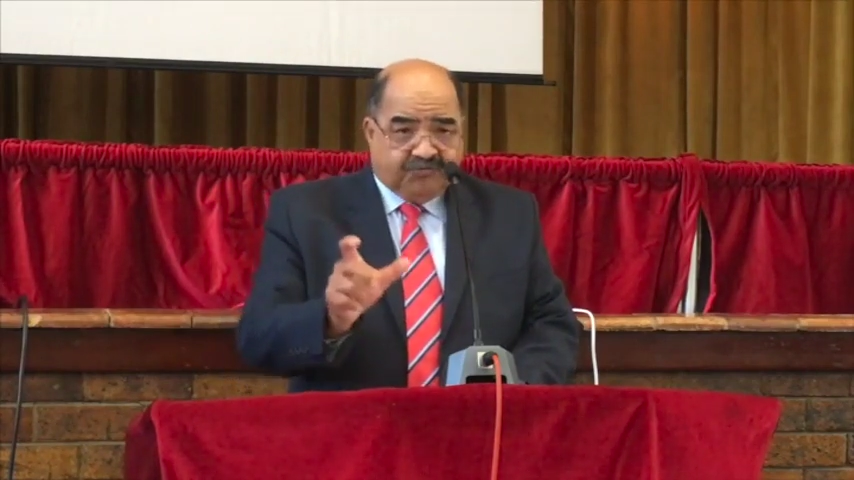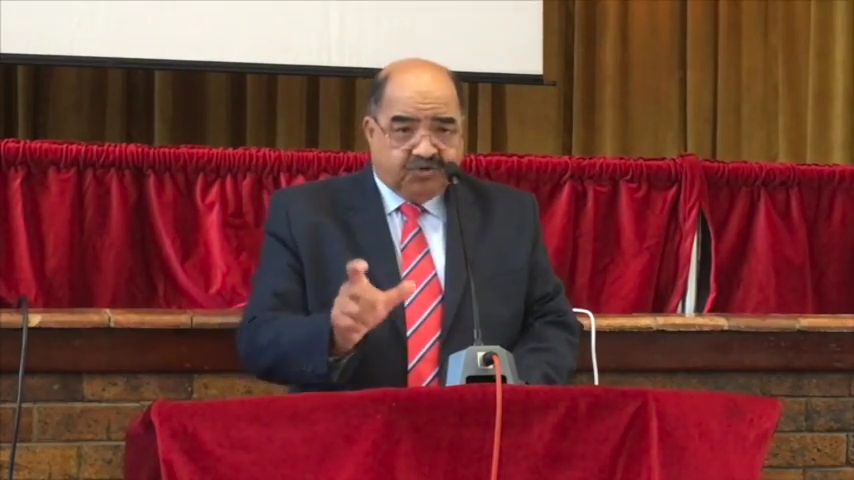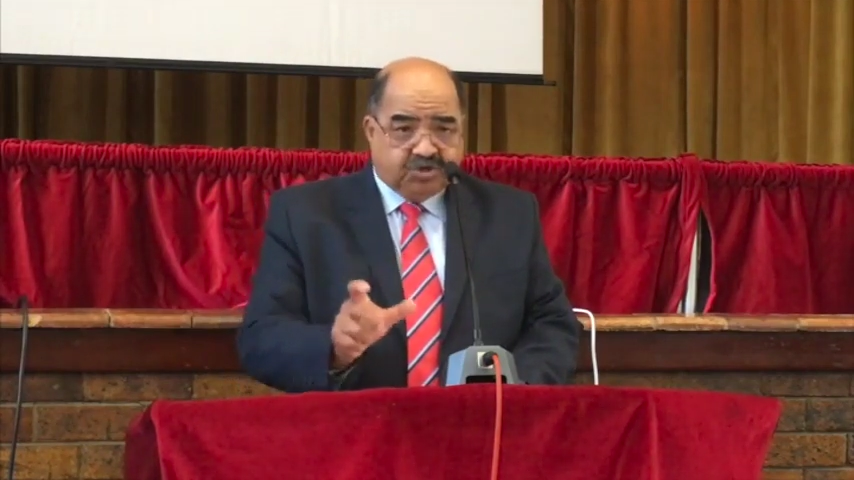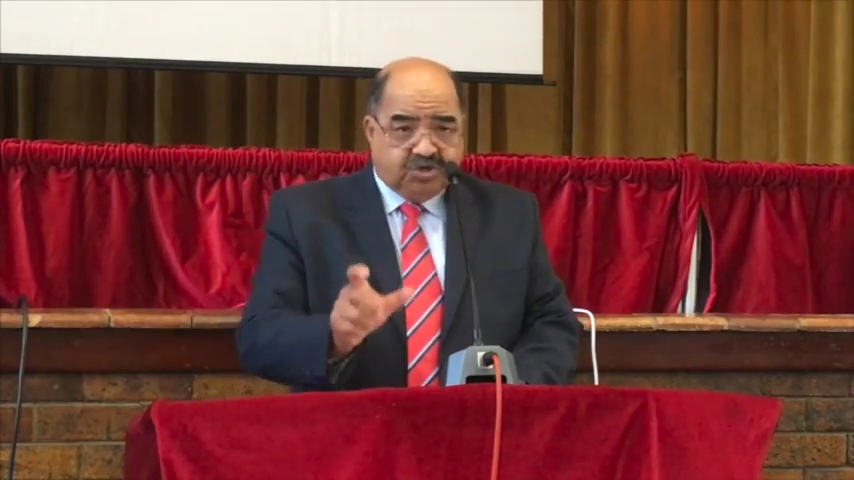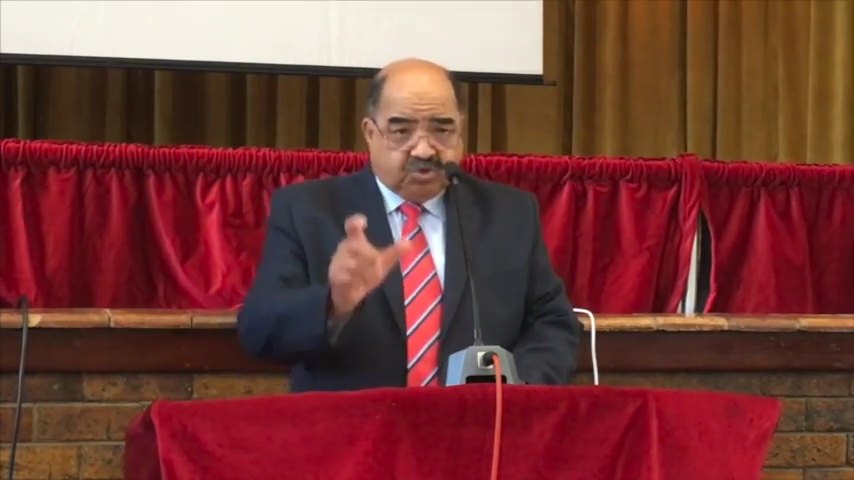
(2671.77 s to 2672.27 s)

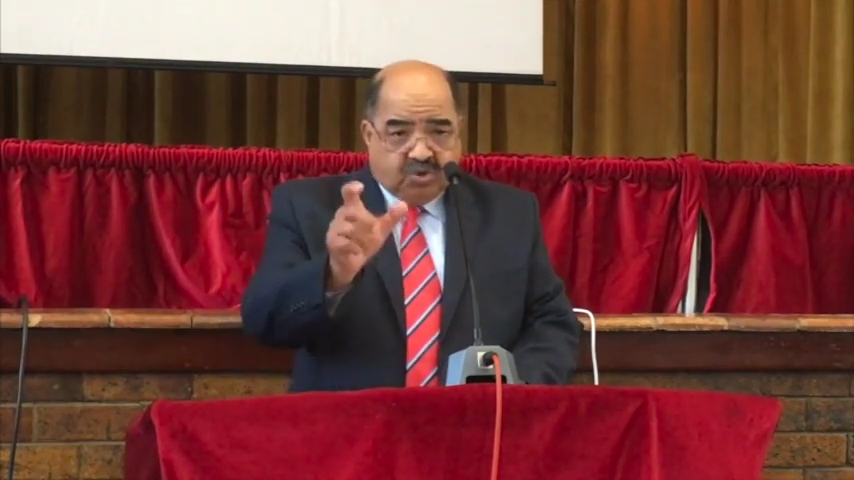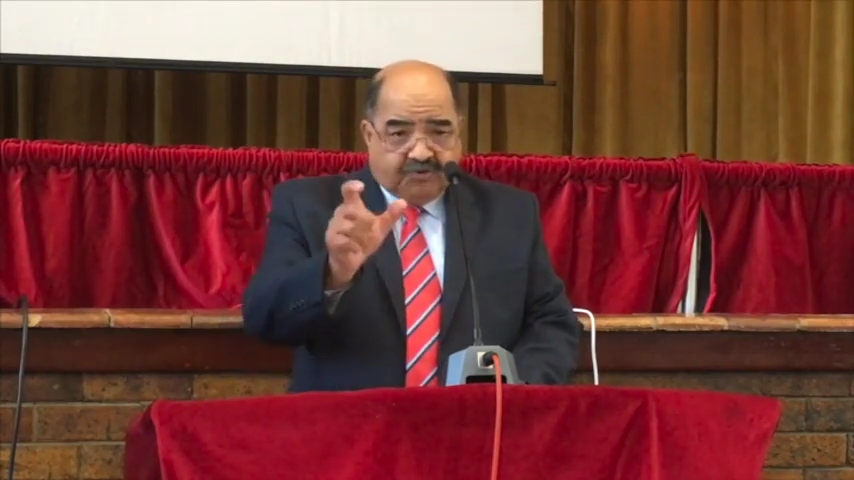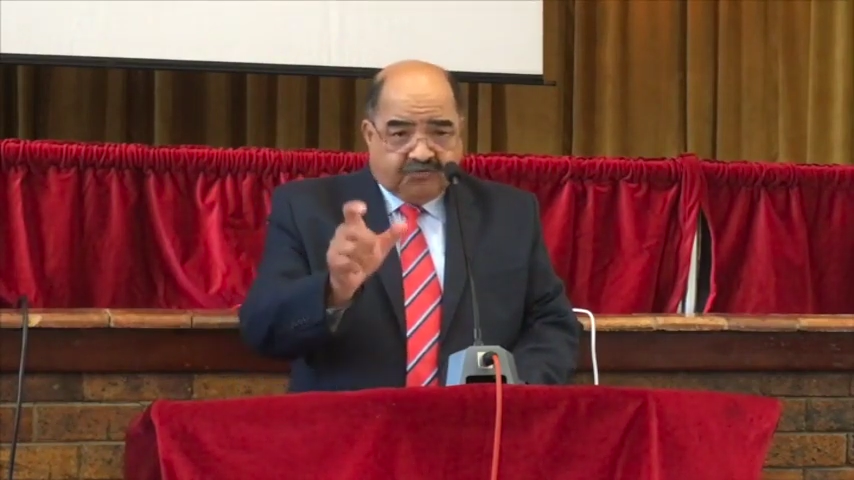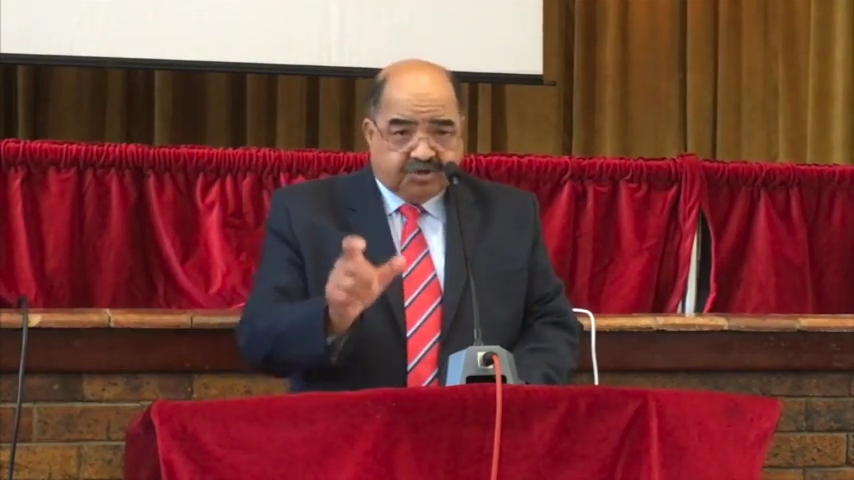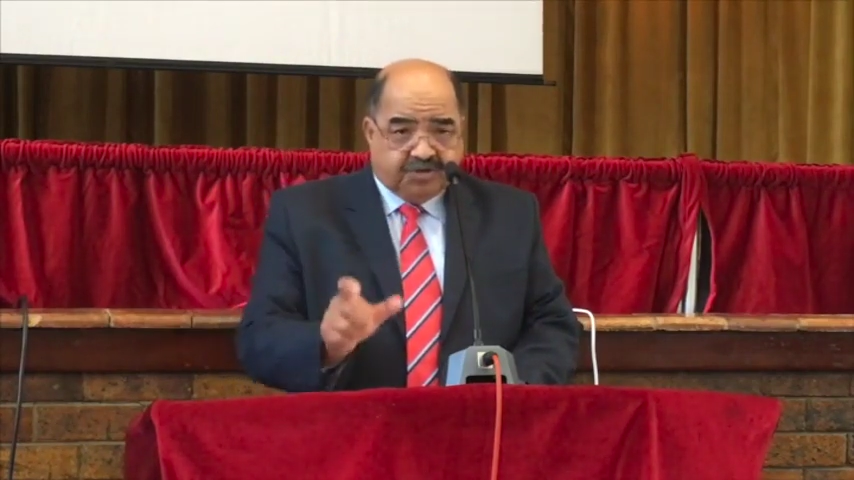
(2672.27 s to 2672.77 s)
42
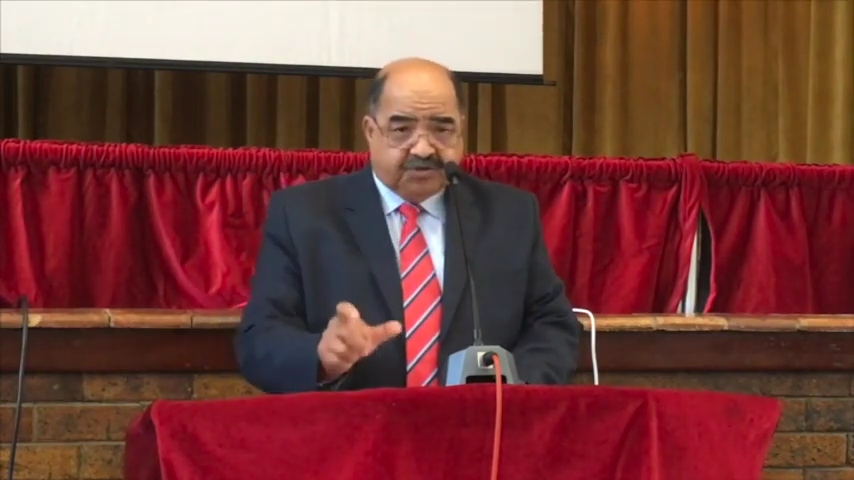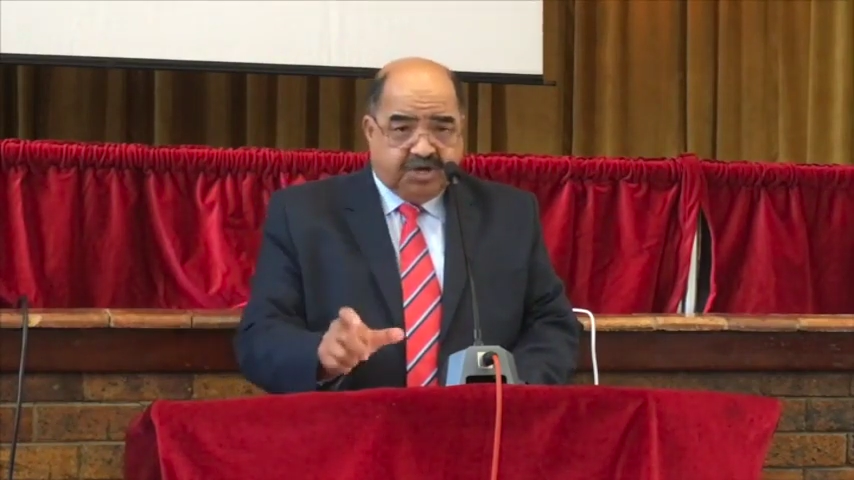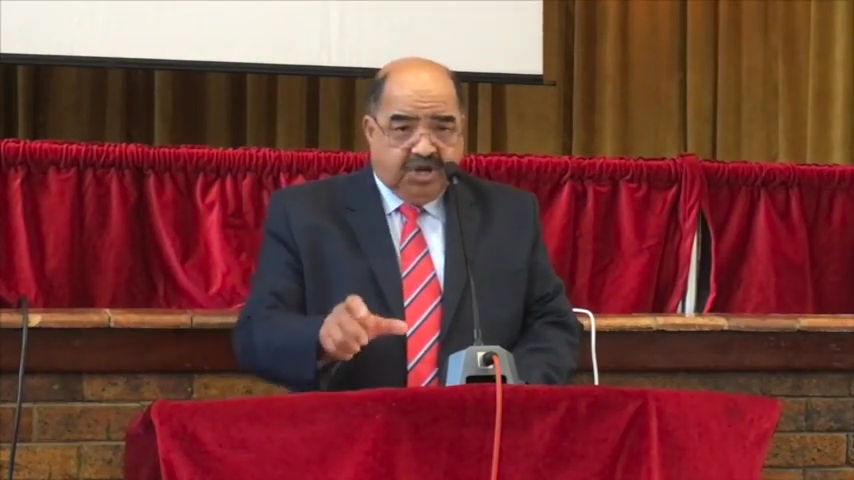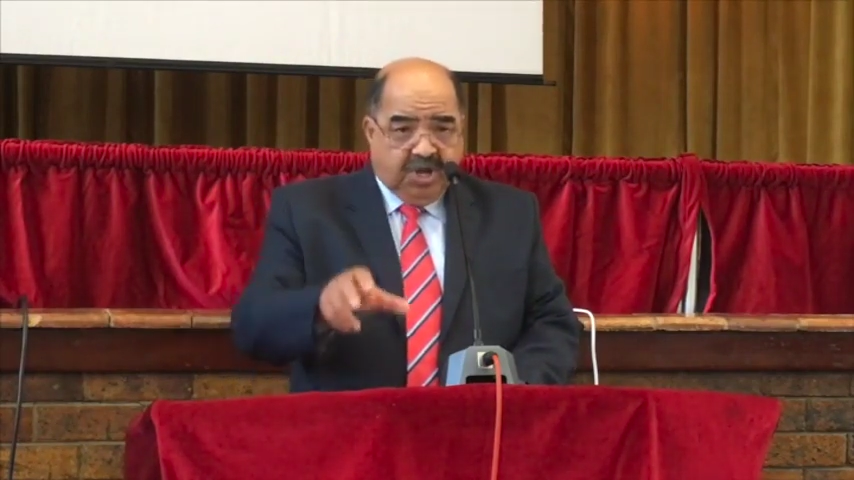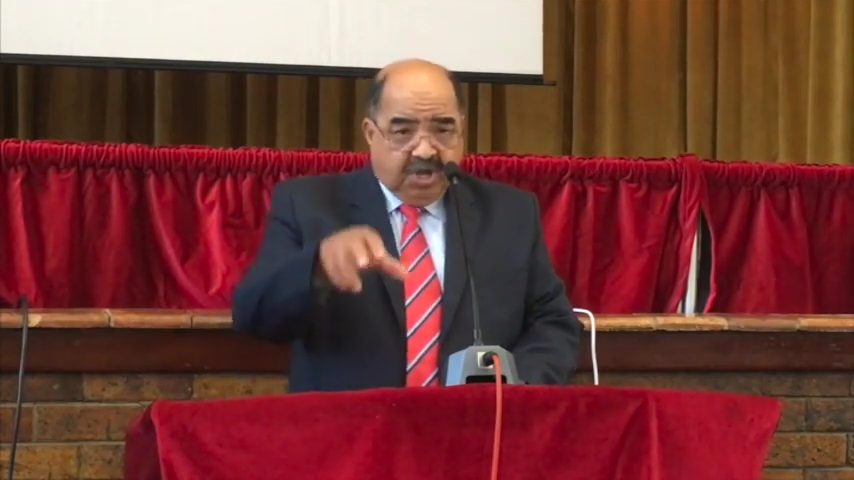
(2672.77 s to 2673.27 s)
and
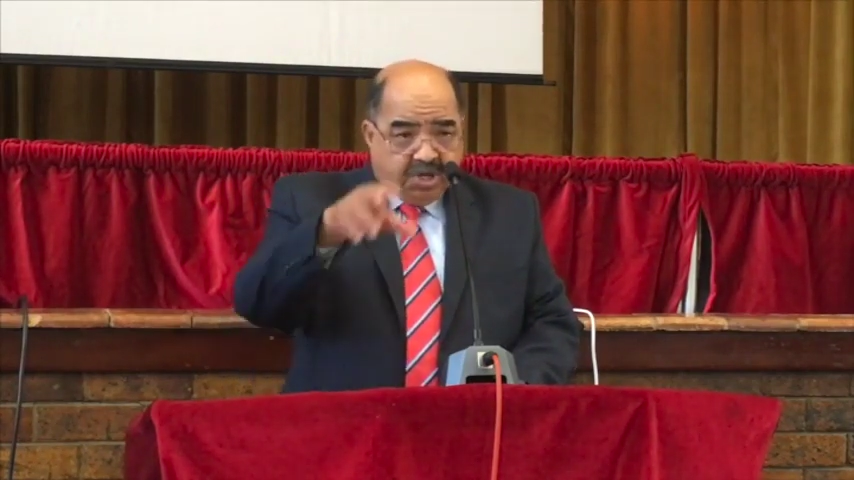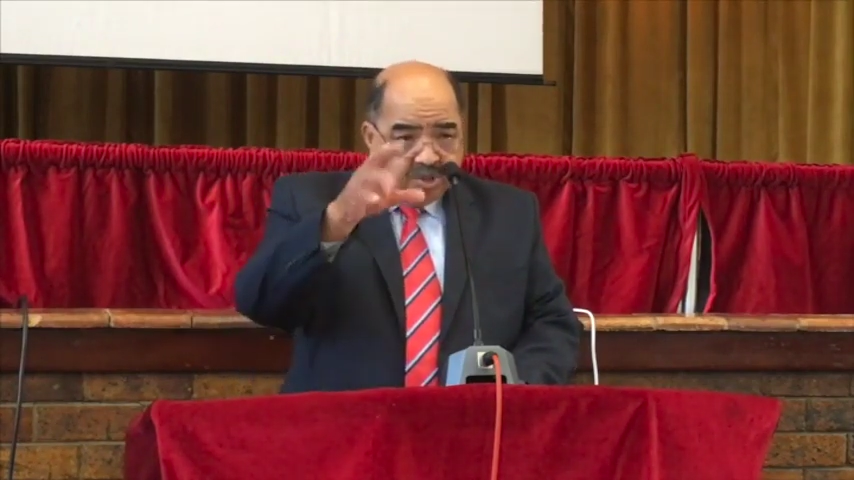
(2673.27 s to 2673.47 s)
43